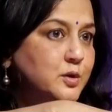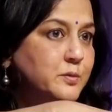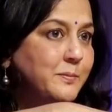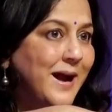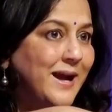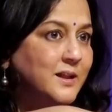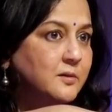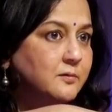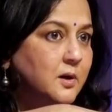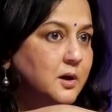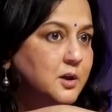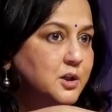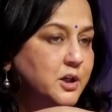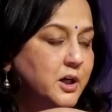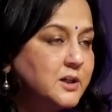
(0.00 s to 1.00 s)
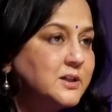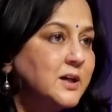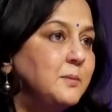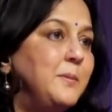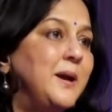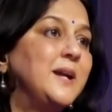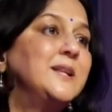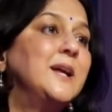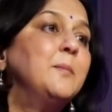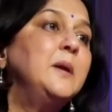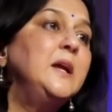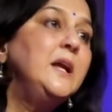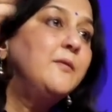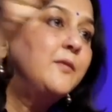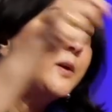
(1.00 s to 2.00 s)
those math worksheets and make them
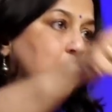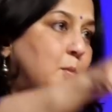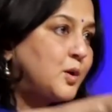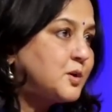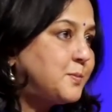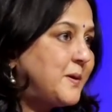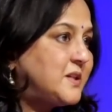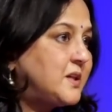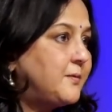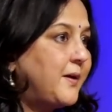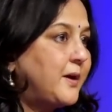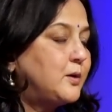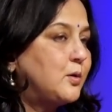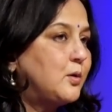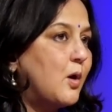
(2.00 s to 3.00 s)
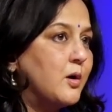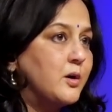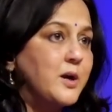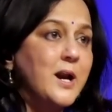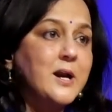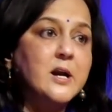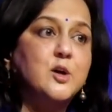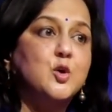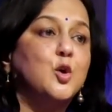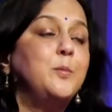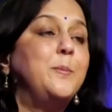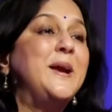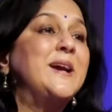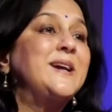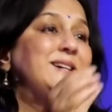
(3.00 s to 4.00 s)
even more specific to content. It
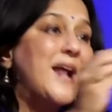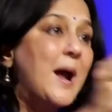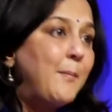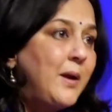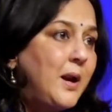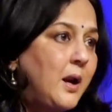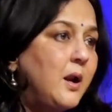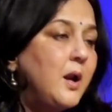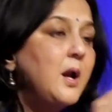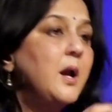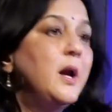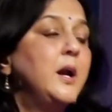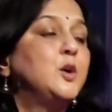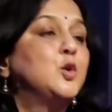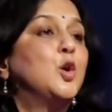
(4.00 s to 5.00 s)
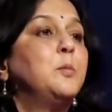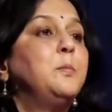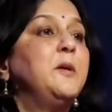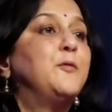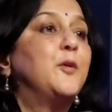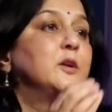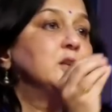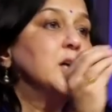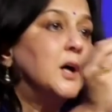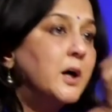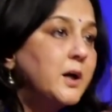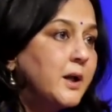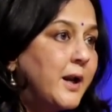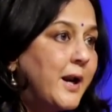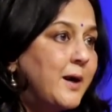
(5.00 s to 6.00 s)
could be in Tamil, it could be for
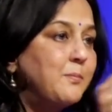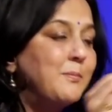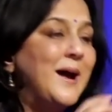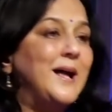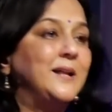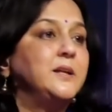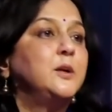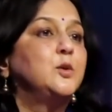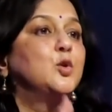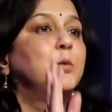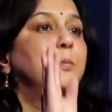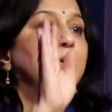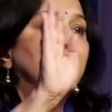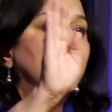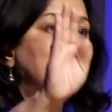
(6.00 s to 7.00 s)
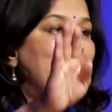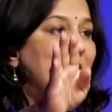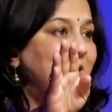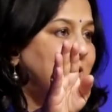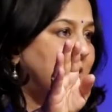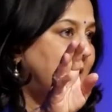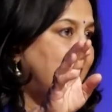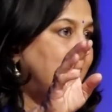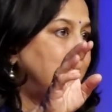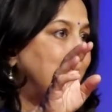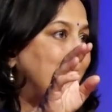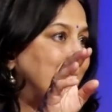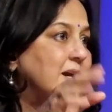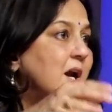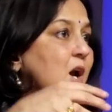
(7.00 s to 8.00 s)
third grade math, it could be for 10th grade
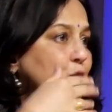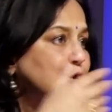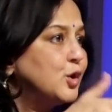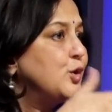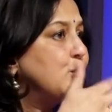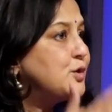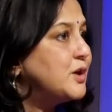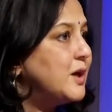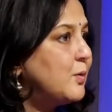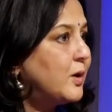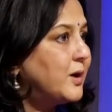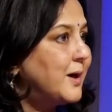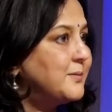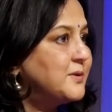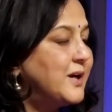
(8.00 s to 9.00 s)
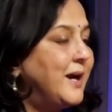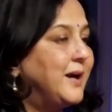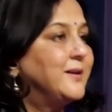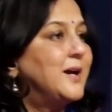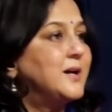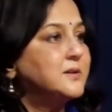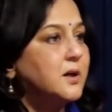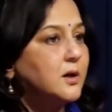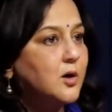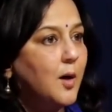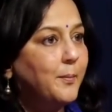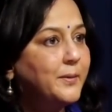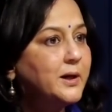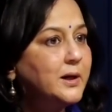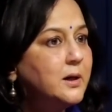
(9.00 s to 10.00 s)
math. So you see what I'm saying? There's a
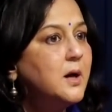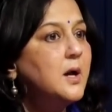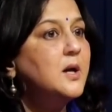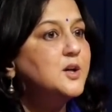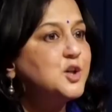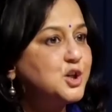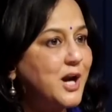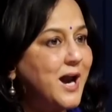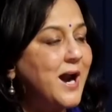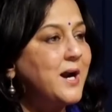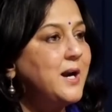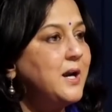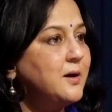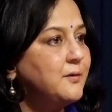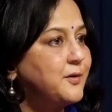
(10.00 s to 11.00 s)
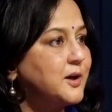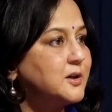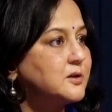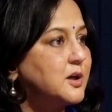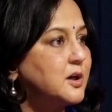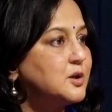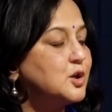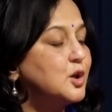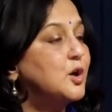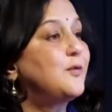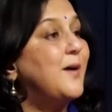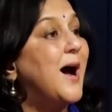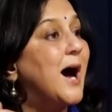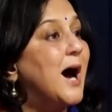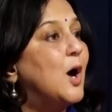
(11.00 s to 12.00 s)
common shared infrastructure
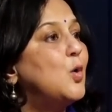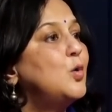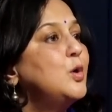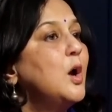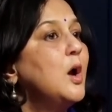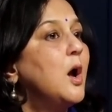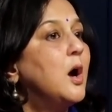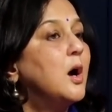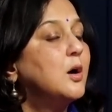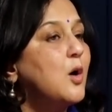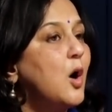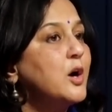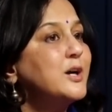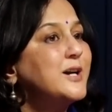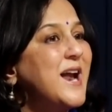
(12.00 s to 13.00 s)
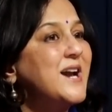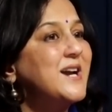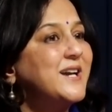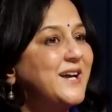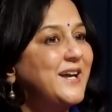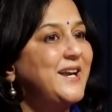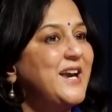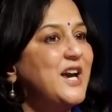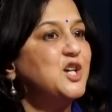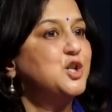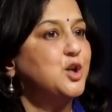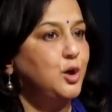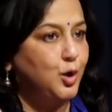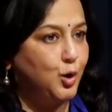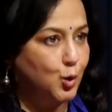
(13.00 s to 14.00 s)
of how a content
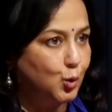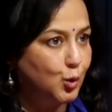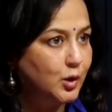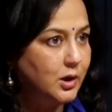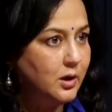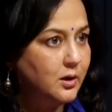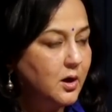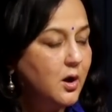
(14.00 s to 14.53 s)
creation tool,